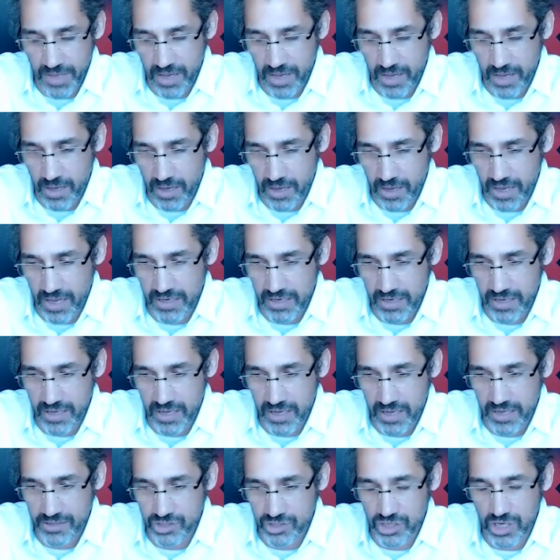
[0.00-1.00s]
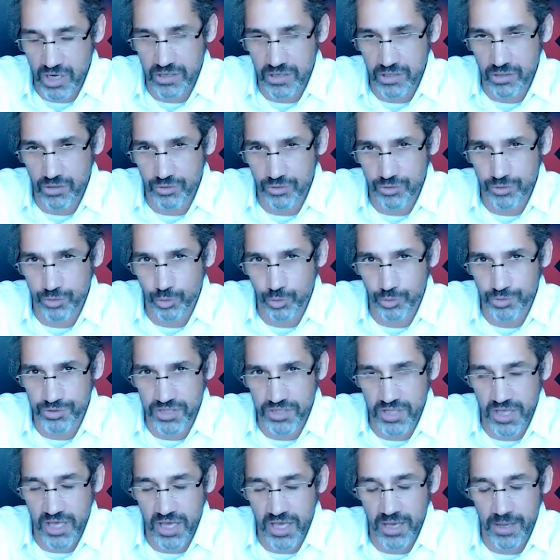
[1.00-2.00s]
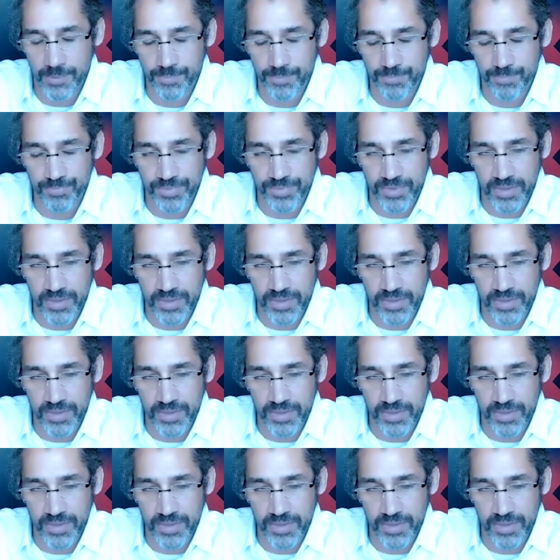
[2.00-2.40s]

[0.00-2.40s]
and sharing your thoughts there.